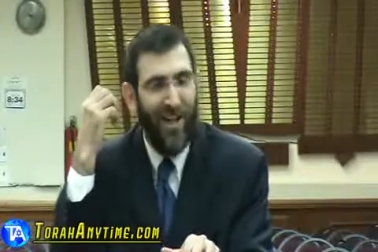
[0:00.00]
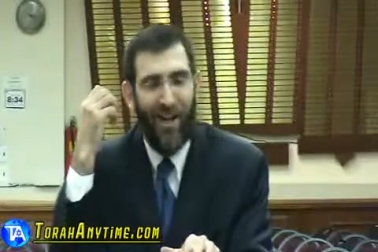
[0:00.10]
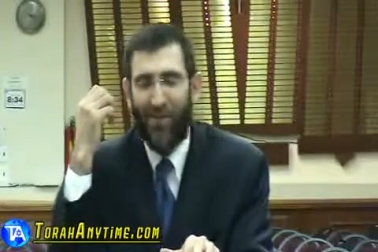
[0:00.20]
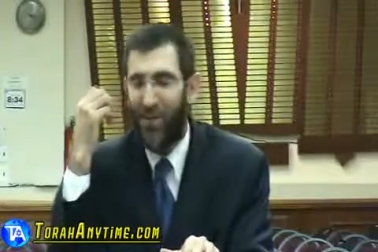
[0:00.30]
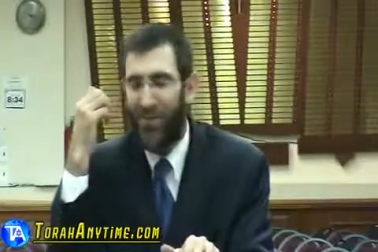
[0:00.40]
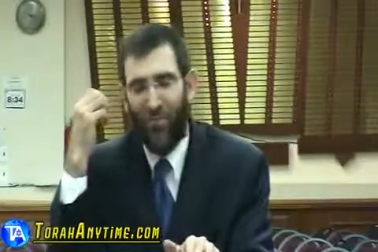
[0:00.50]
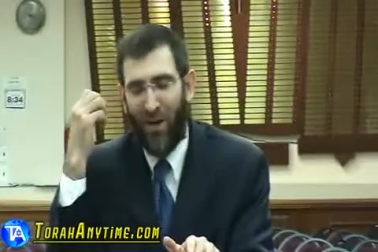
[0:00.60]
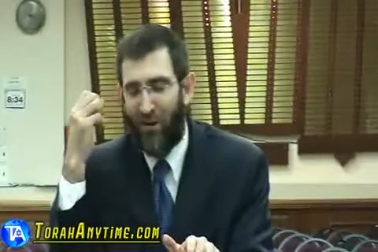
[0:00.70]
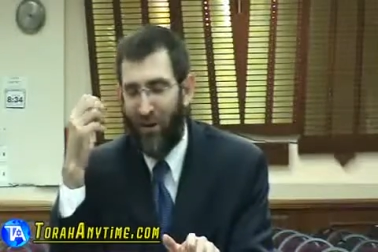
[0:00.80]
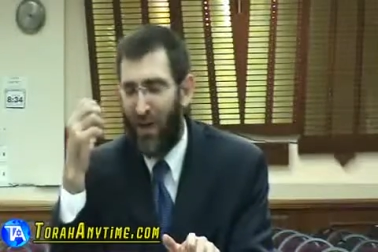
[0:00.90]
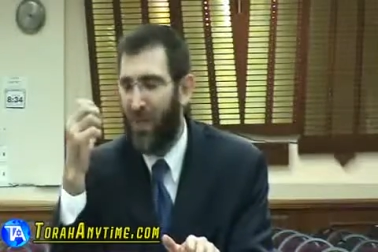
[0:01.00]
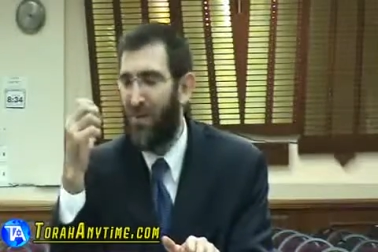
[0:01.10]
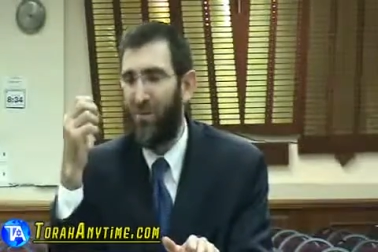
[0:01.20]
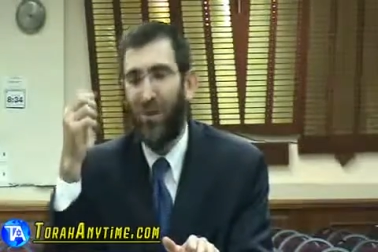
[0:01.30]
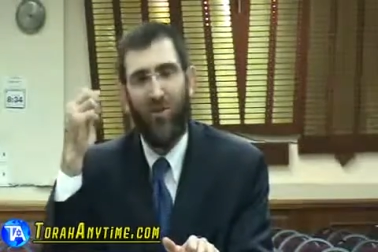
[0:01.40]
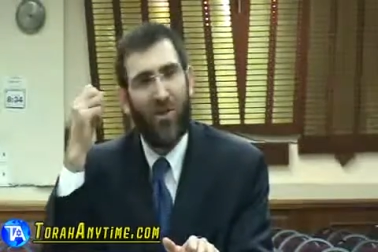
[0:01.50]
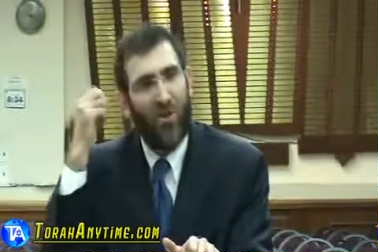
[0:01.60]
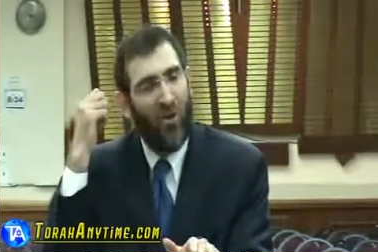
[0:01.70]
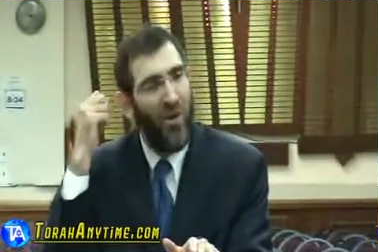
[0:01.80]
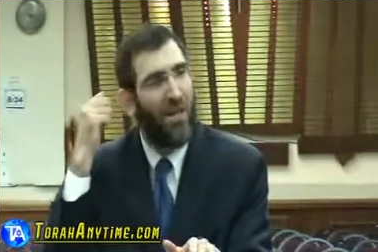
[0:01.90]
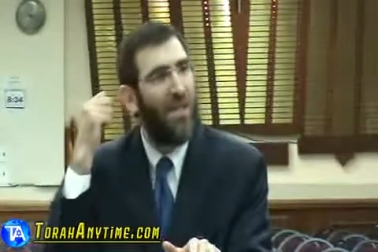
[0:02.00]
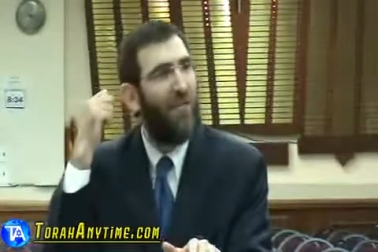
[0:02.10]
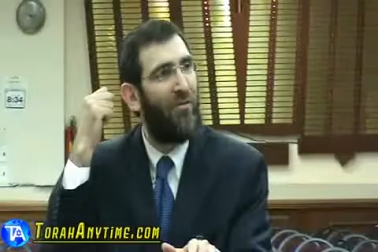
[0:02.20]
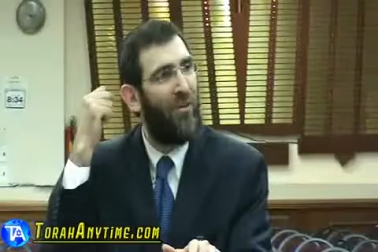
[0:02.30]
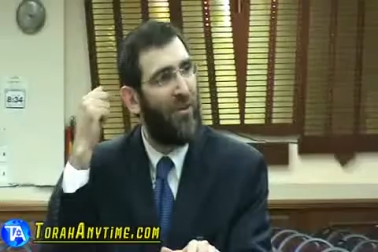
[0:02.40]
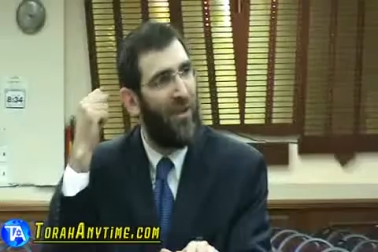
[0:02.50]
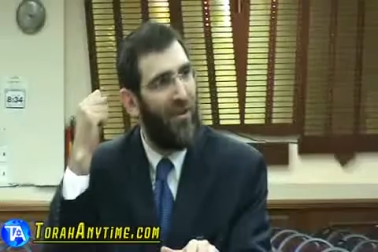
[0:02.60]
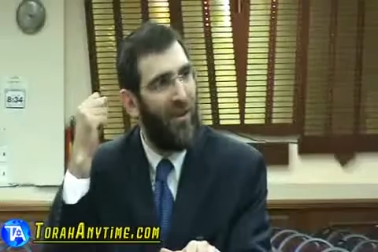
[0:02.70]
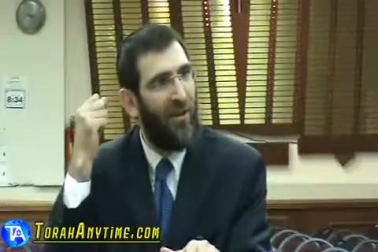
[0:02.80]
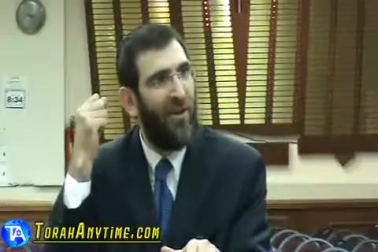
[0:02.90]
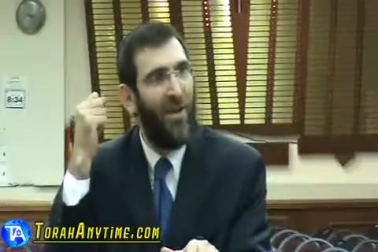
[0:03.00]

And I was under pressure to get somewhere, and she's talking on the cell phone, you know.